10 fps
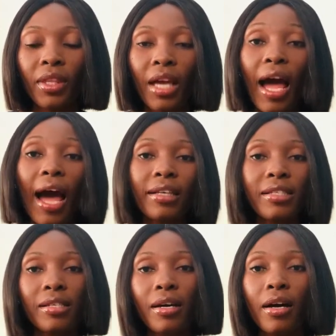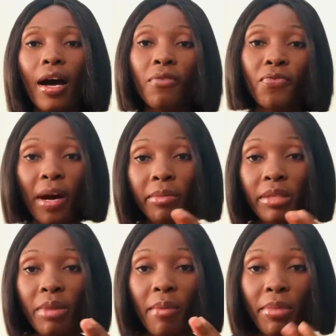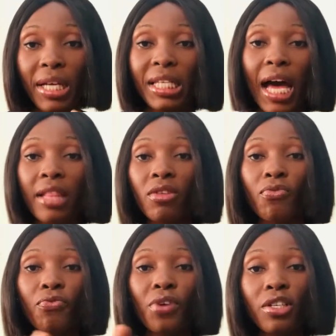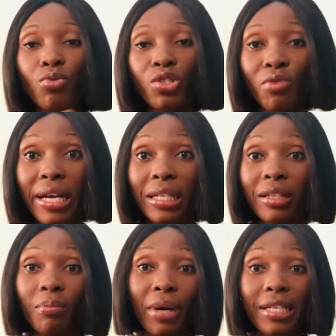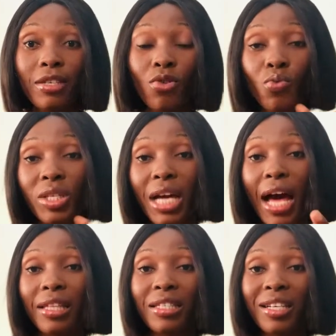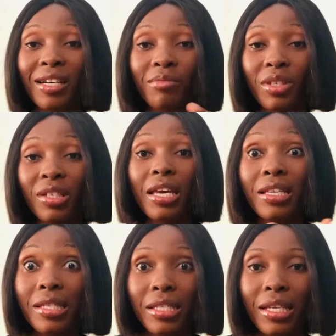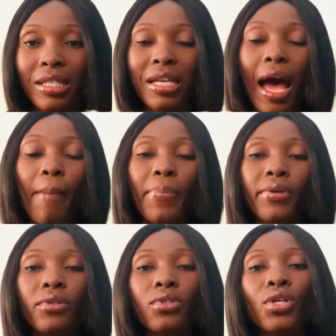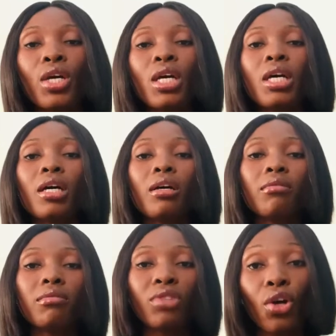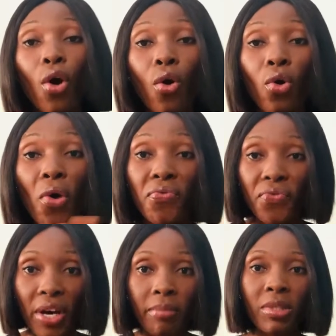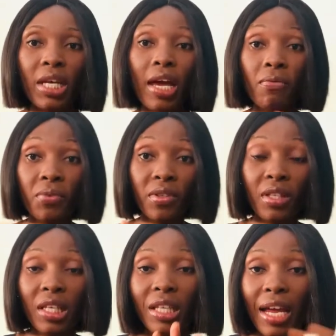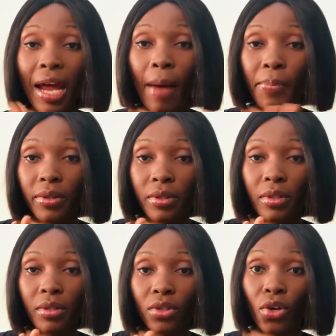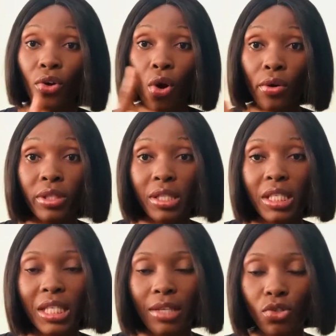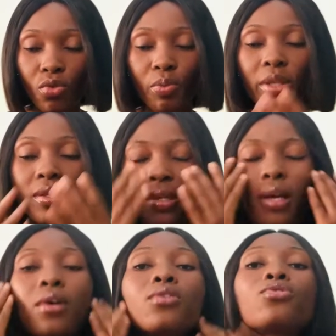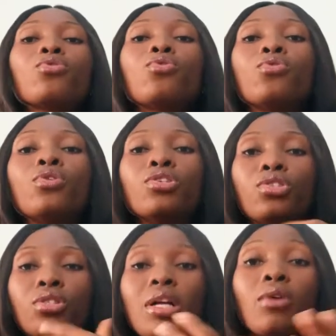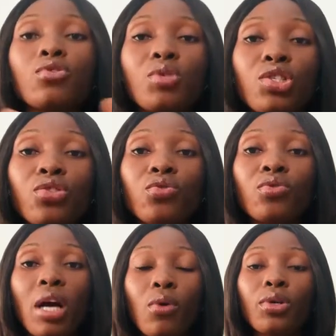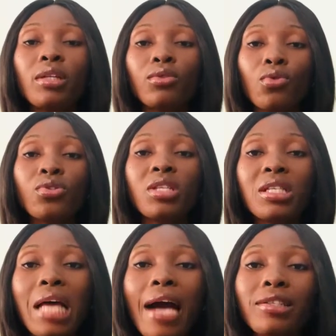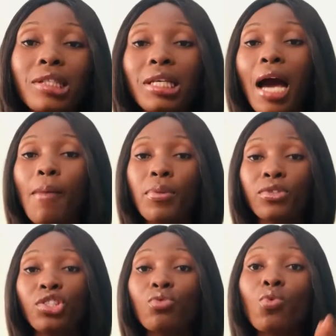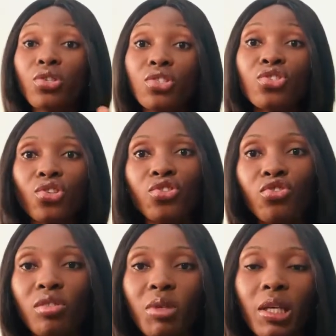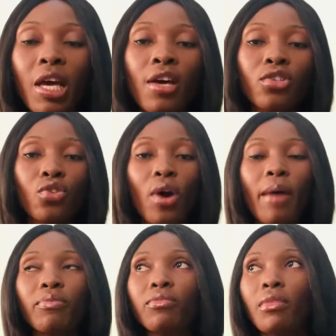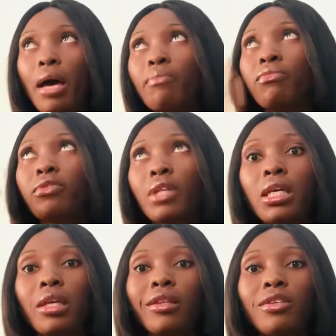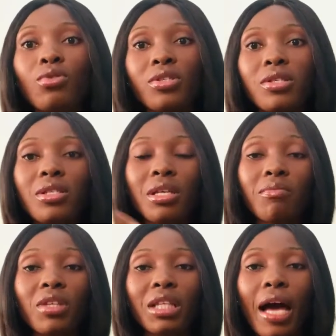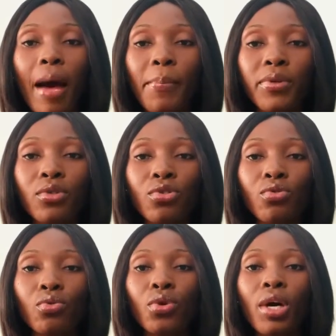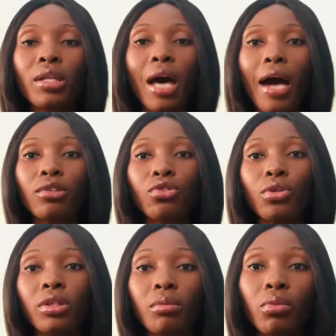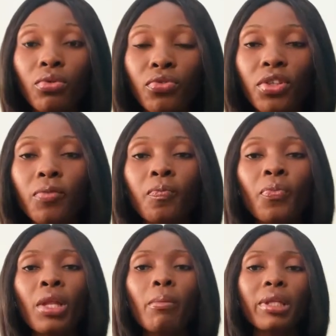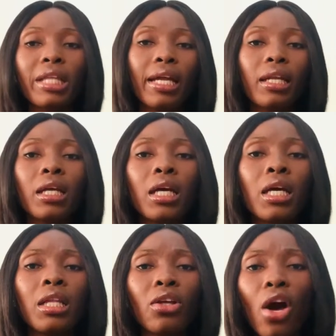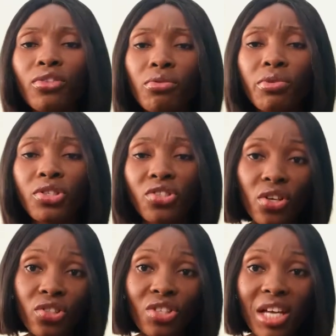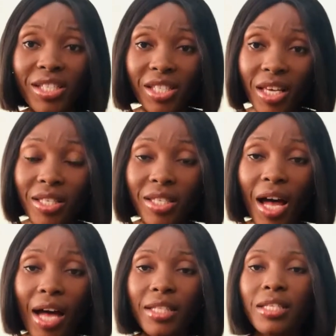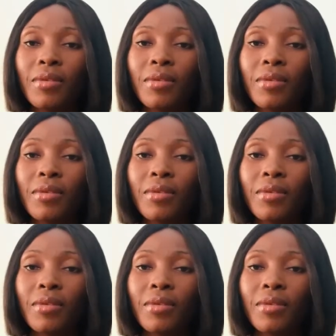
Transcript: asked her family members and the friend she was riding the bicycle with at the time the incident happened. They all confirmed everything that happened, the occurrences that took place. So that was when she knew that, okay, those things actually happened. She wasn't just dreaming. So I'm thinking this was the same thing that happened to the actor in the movie. But then the other research that states that